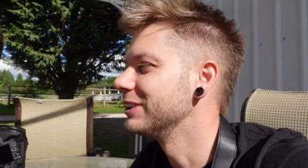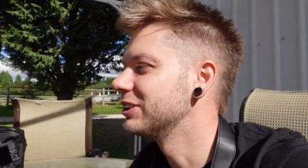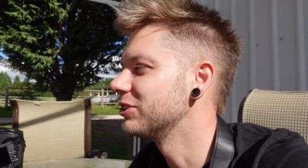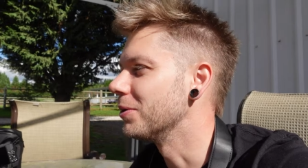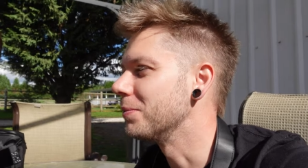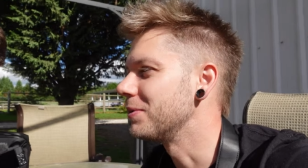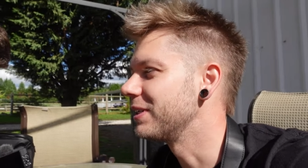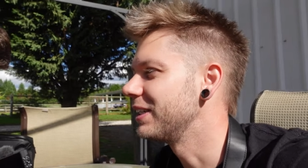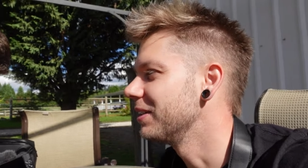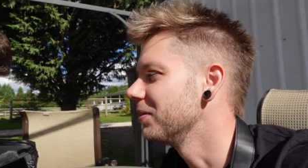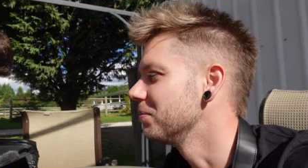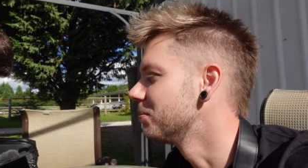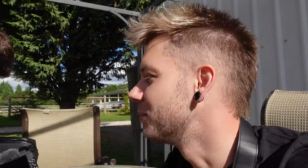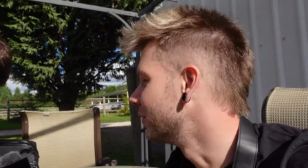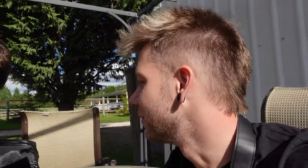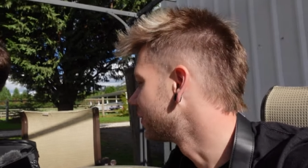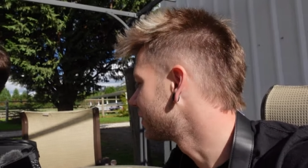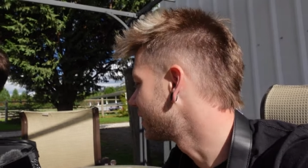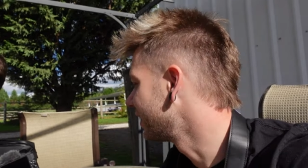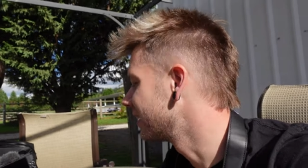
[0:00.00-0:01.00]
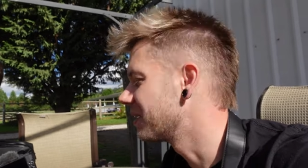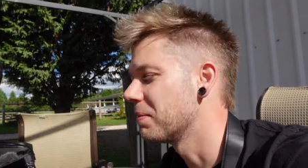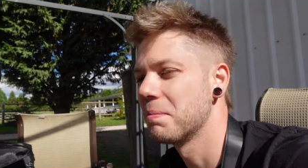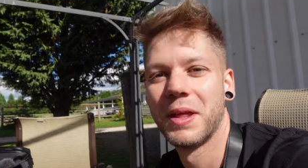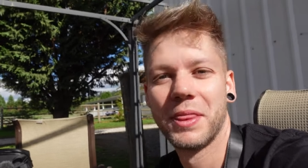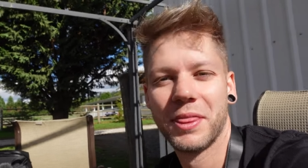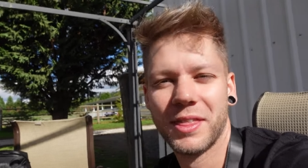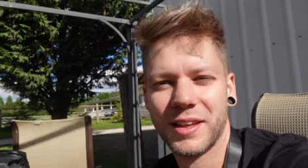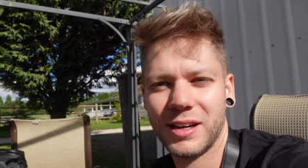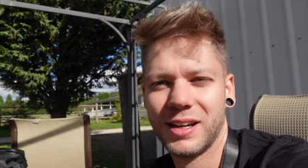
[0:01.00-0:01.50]
we stopped eating pork like a
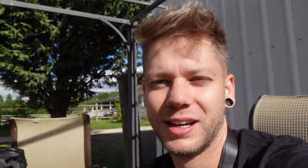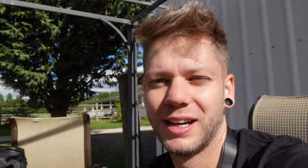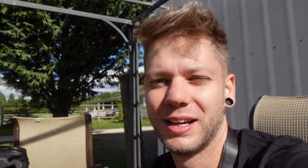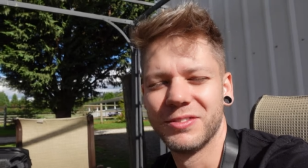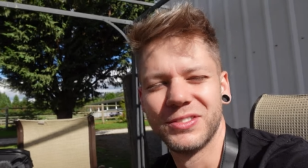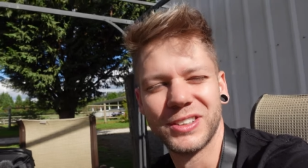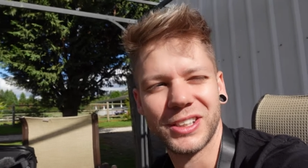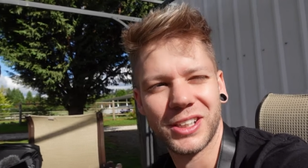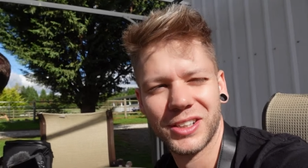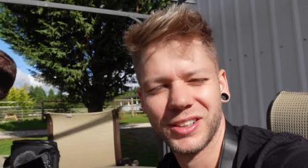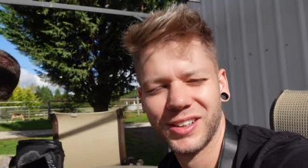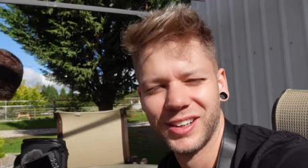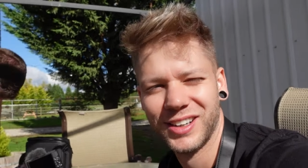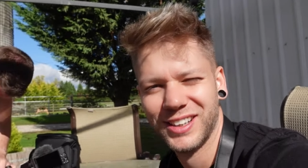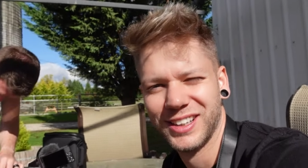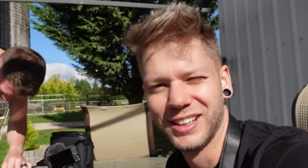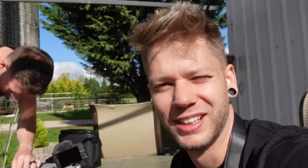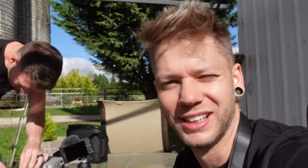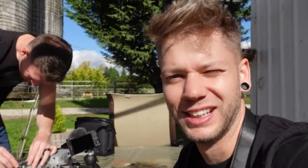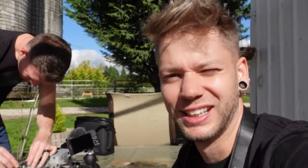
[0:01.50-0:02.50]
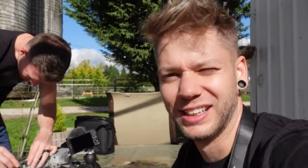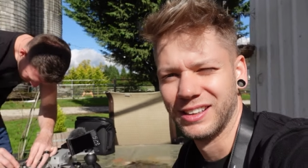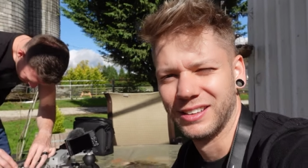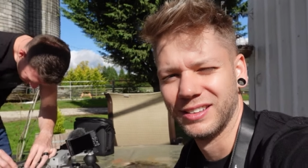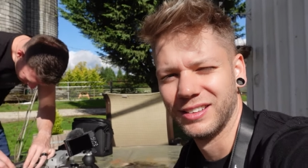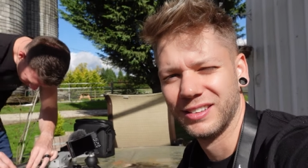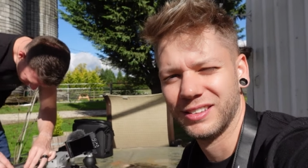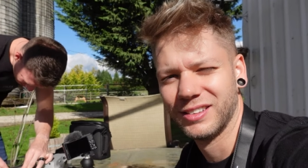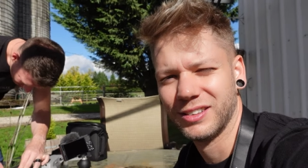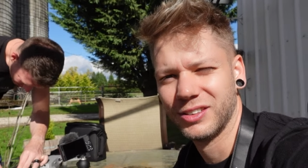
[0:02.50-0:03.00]
month and a half ago,
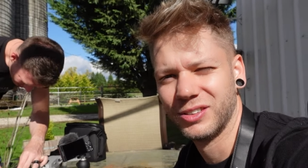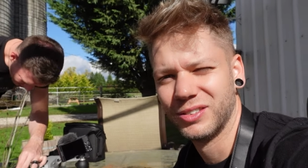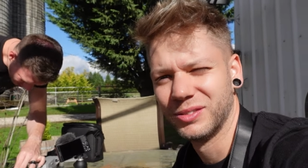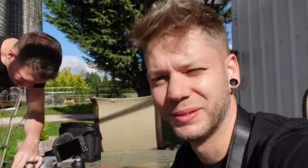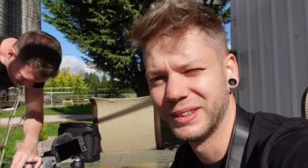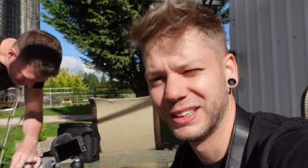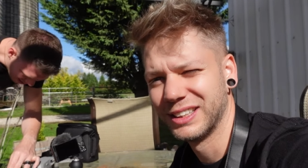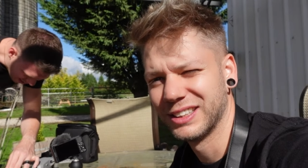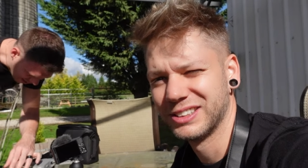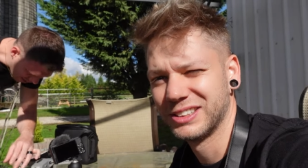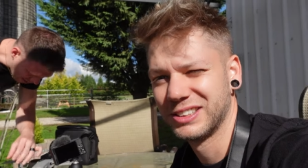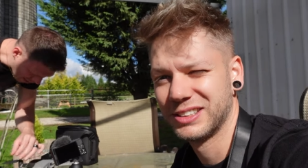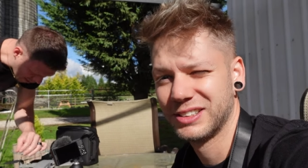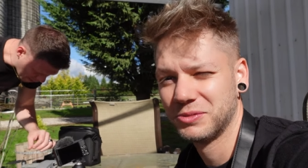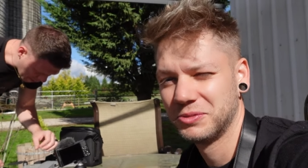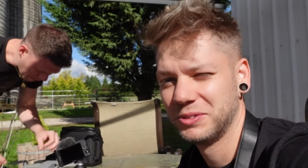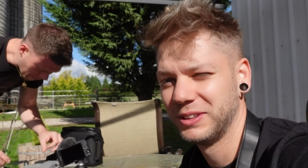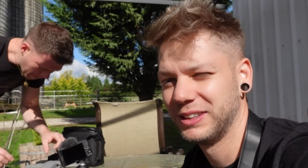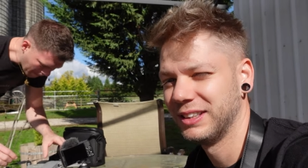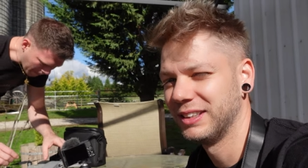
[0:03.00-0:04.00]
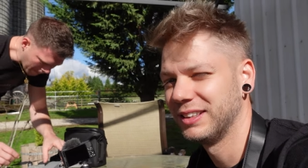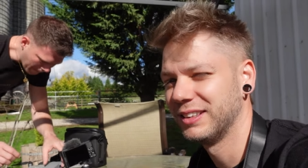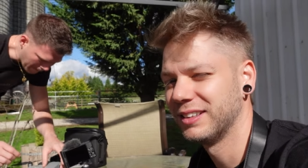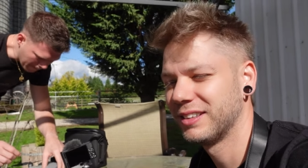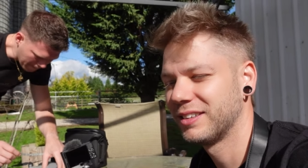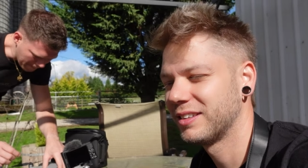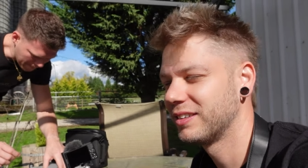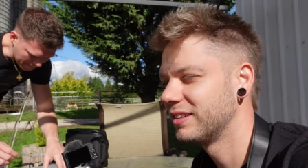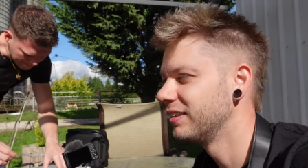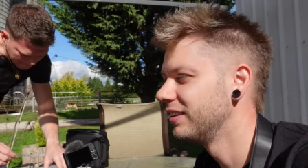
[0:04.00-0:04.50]
and oh my gosh, we
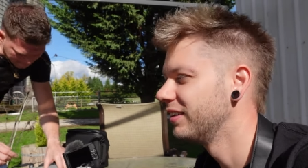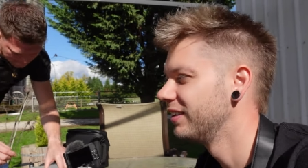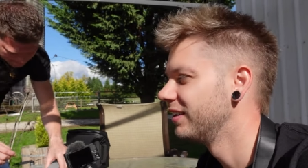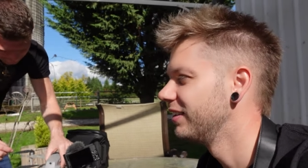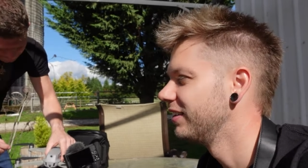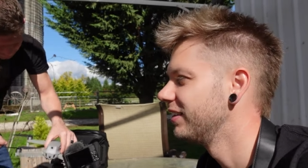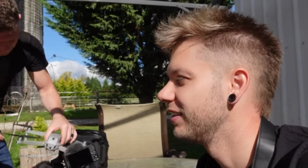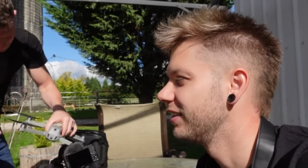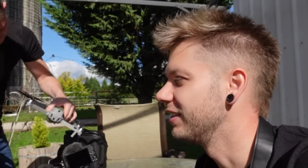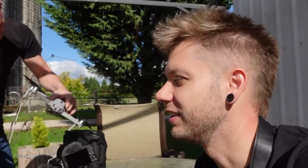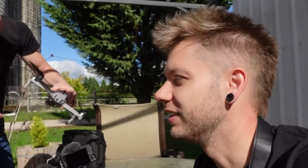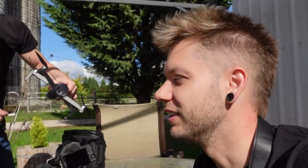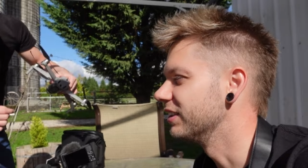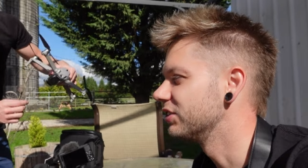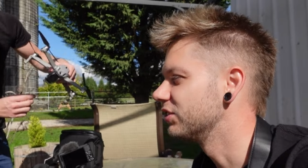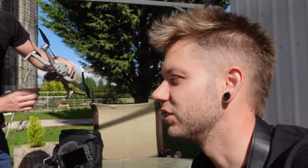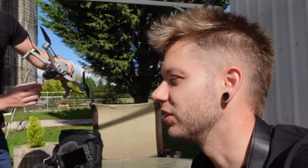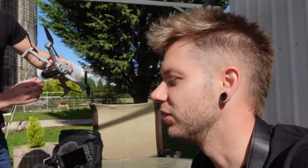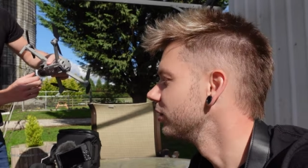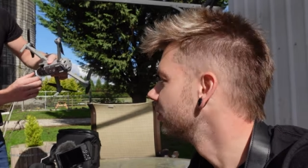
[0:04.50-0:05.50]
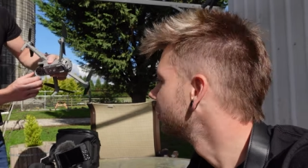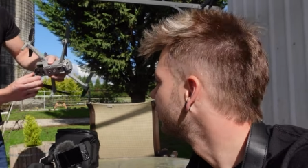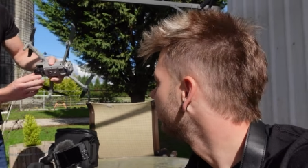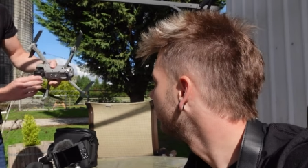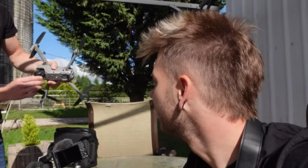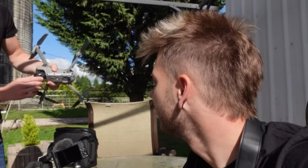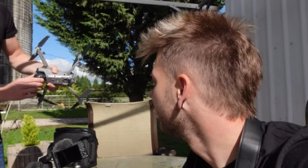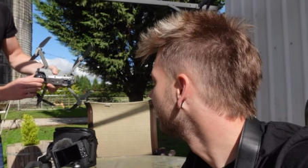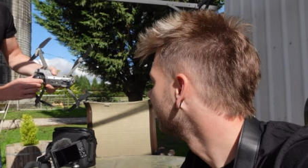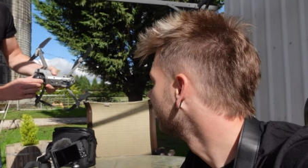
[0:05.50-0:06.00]
think they're so cute.